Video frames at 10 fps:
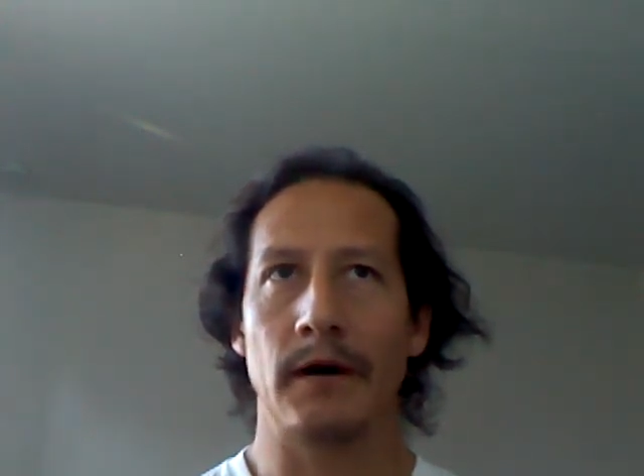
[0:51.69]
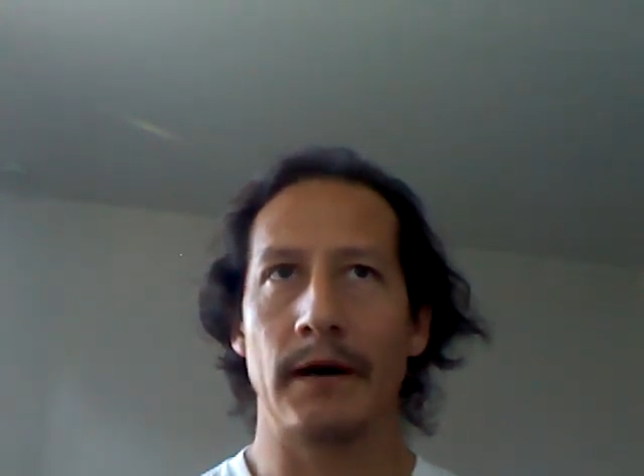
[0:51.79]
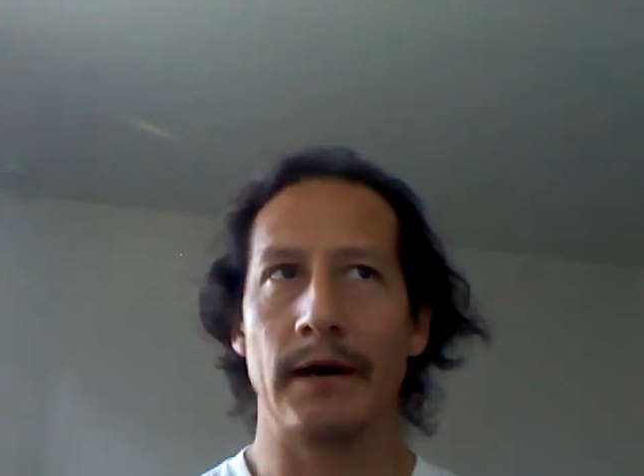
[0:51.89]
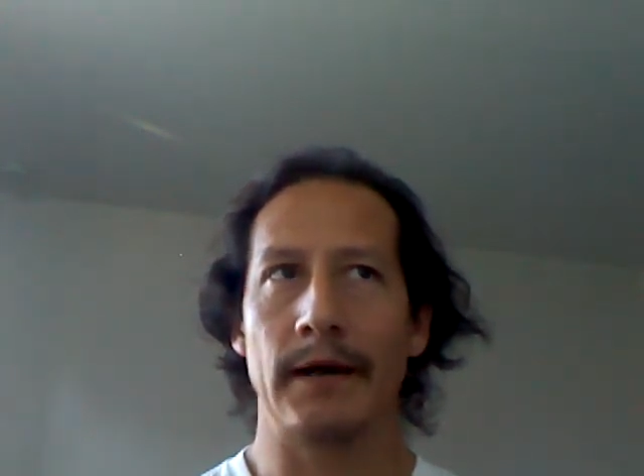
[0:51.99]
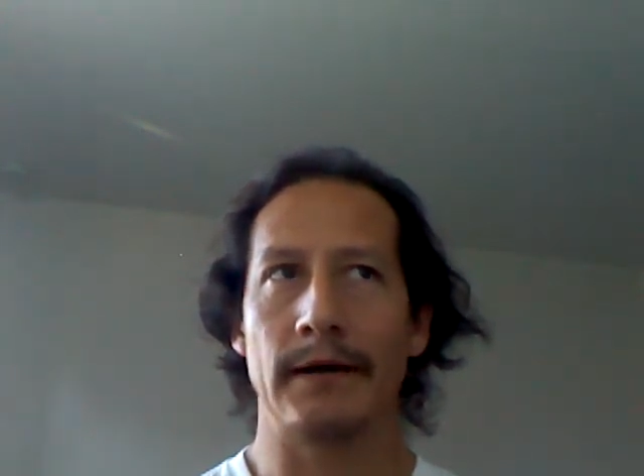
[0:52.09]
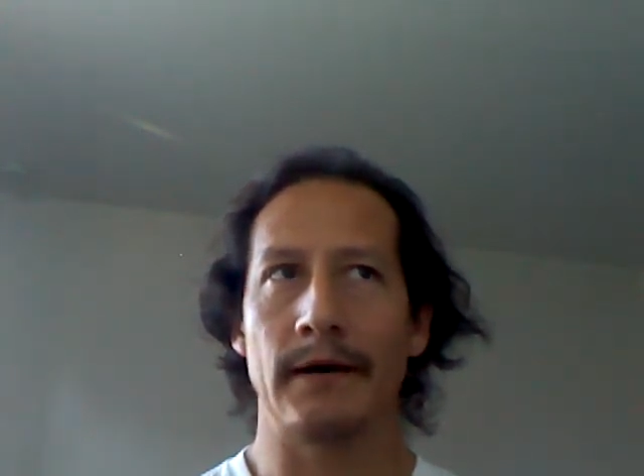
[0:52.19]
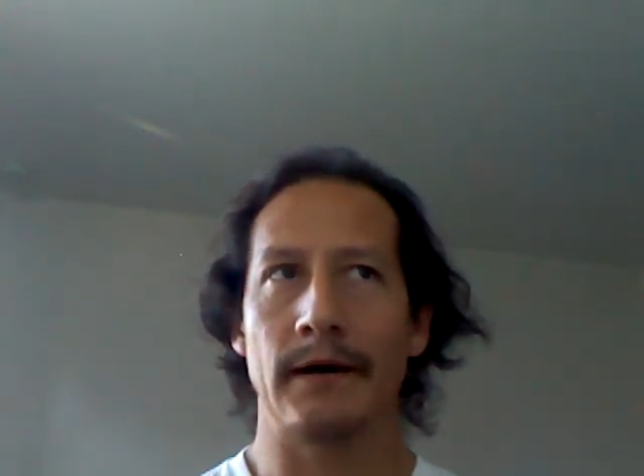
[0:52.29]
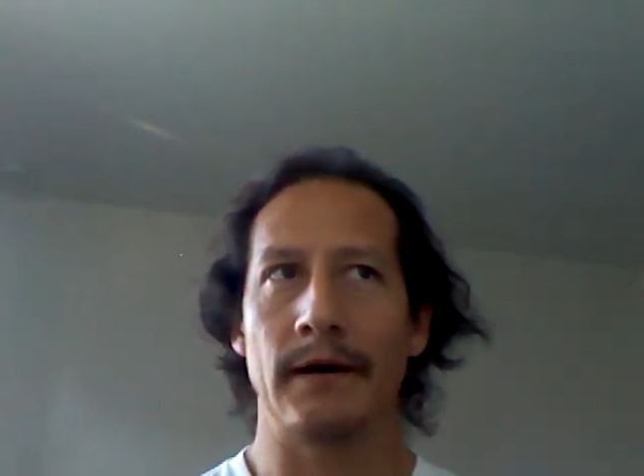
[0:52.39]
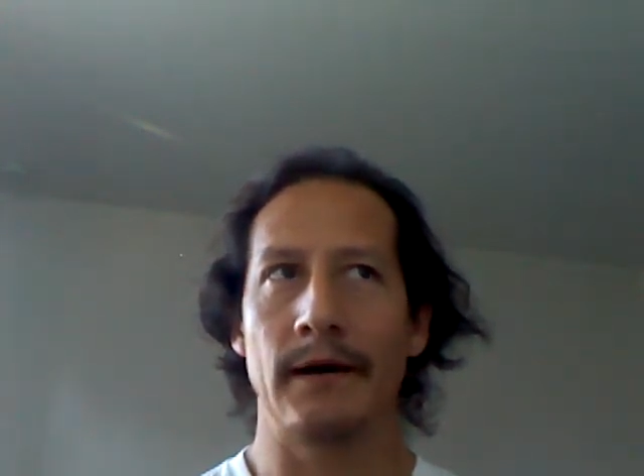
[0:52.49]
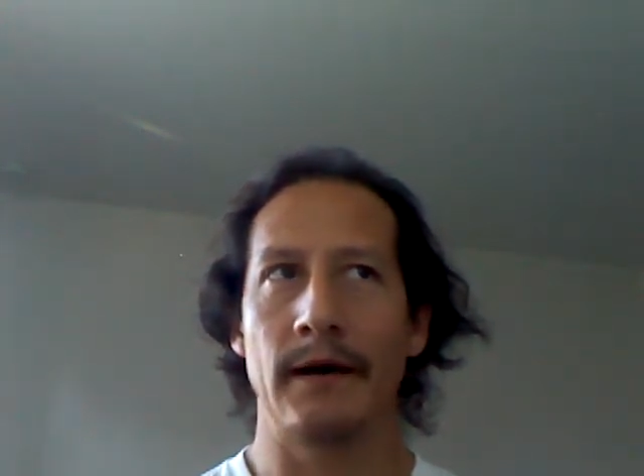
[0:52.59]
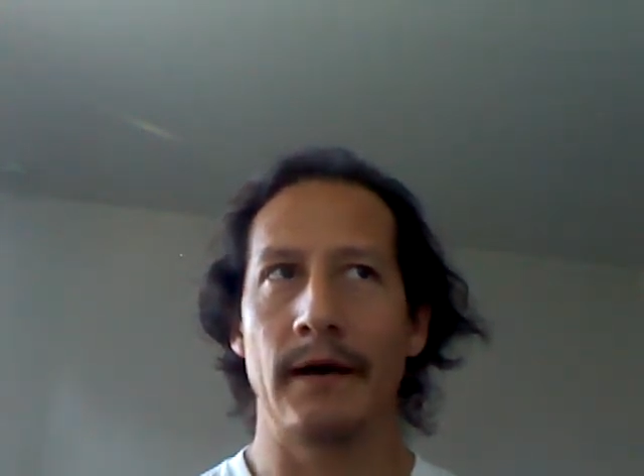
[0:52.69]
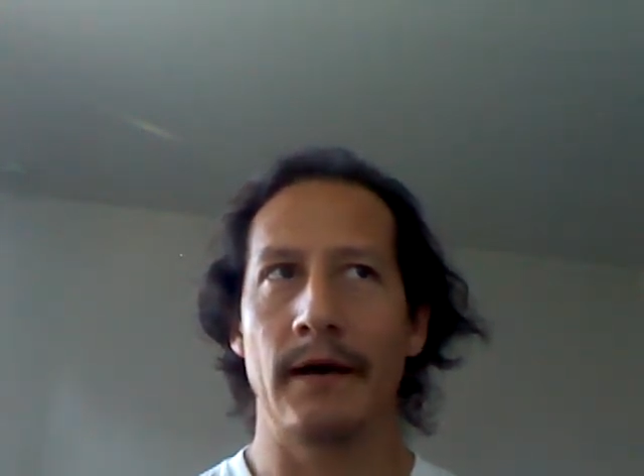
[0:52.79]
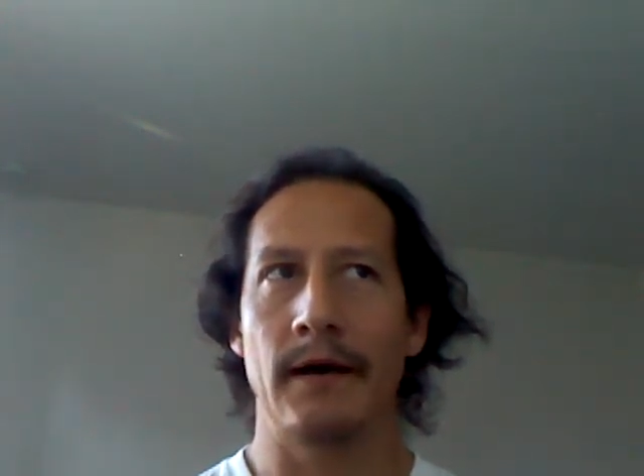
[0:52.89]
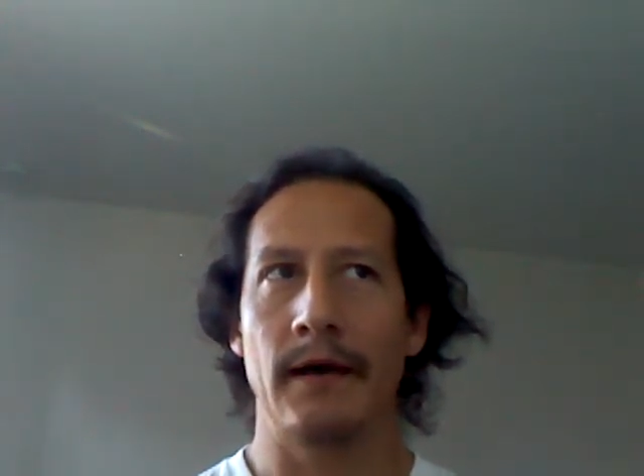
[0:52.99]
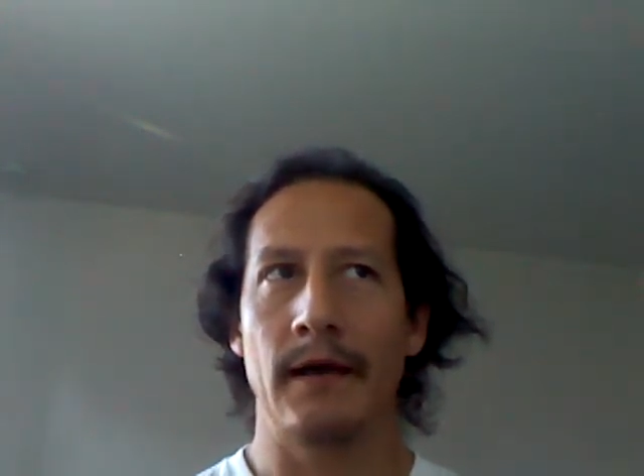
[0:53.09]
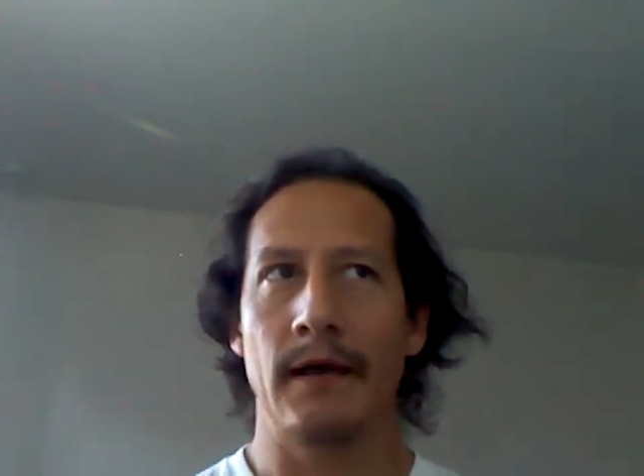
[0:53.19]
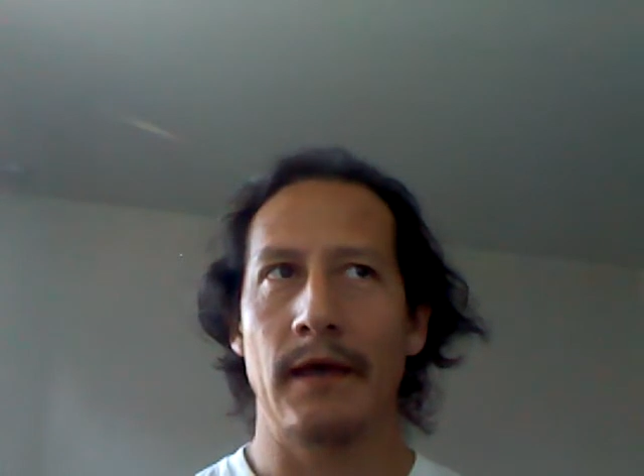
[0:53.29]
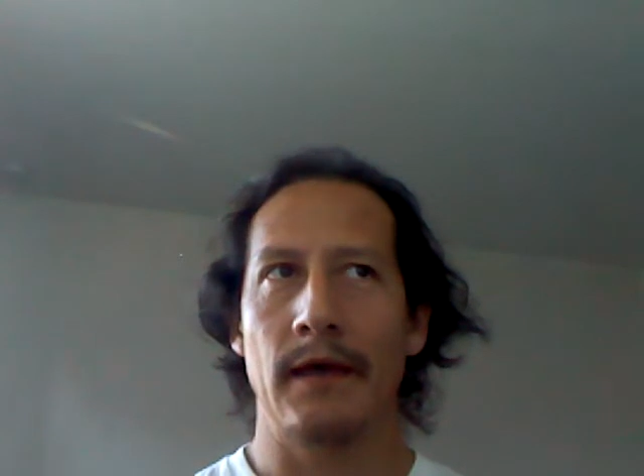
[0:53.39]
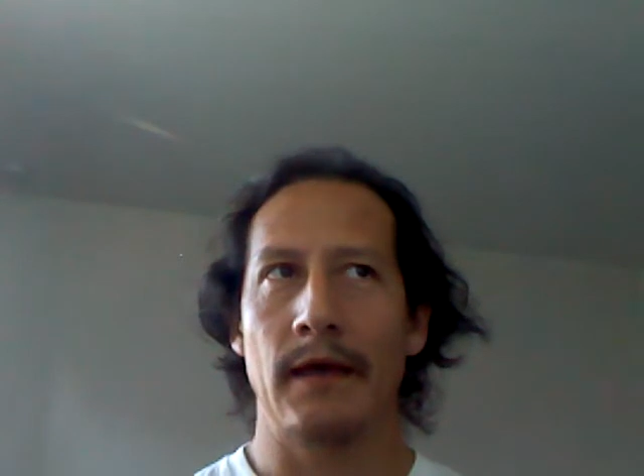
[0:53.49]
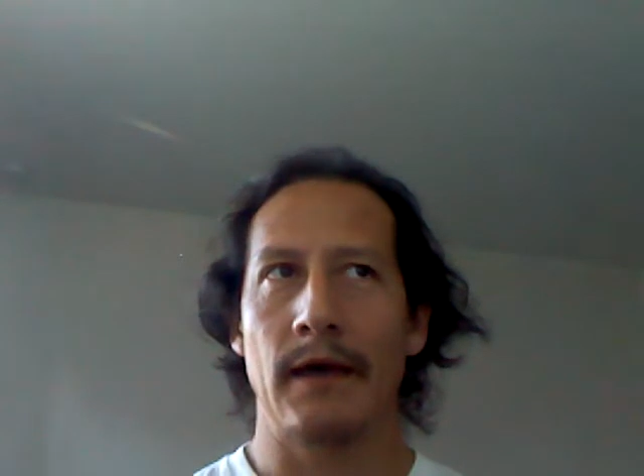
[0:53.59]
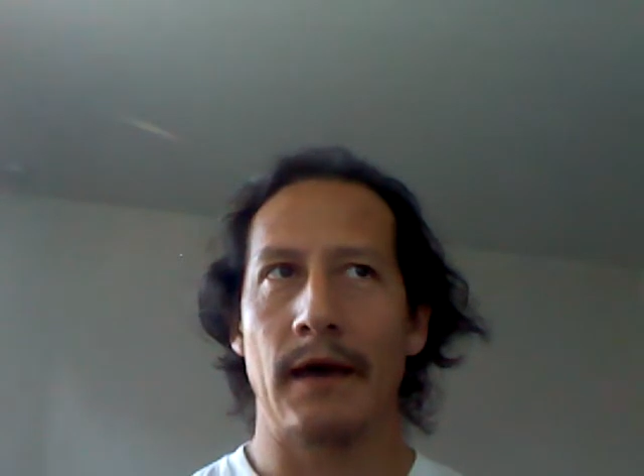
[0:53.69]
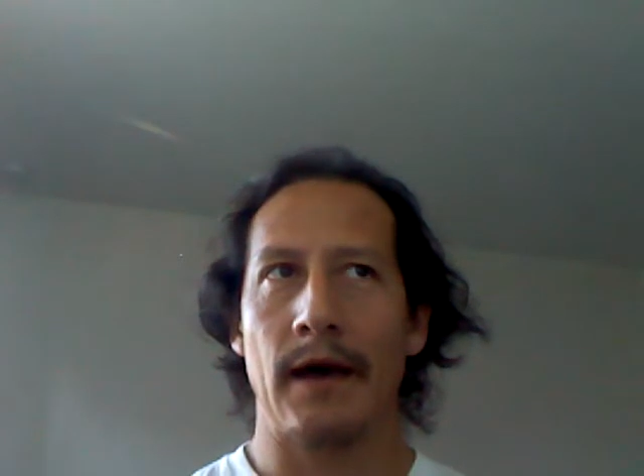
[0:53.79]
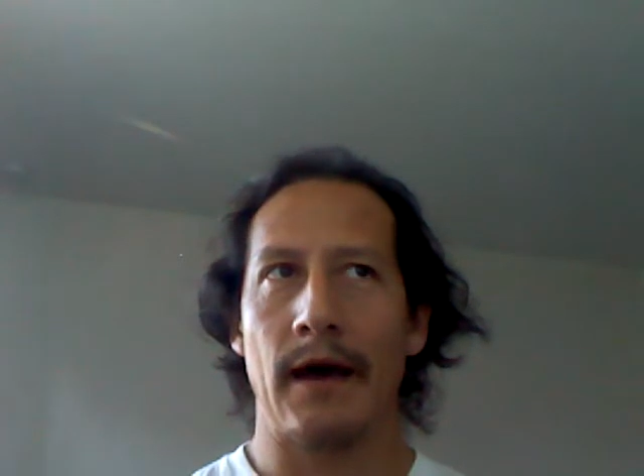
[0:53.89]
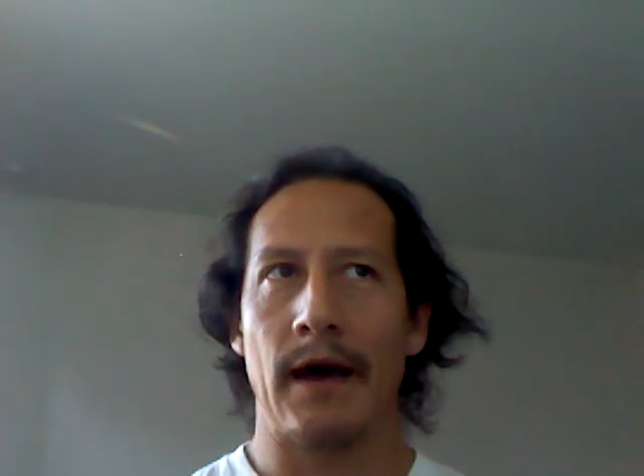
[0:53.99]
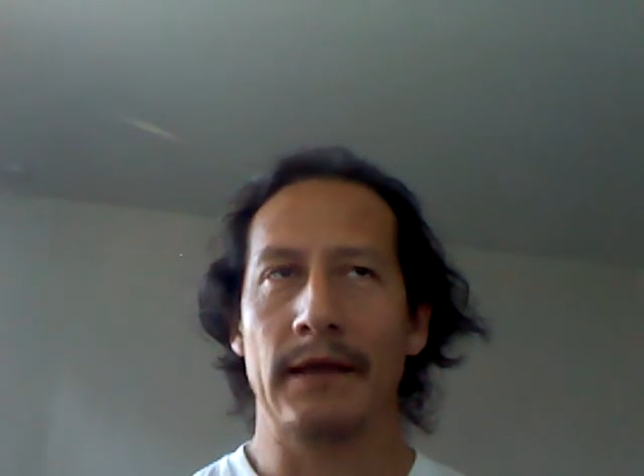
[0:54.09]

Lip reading: And I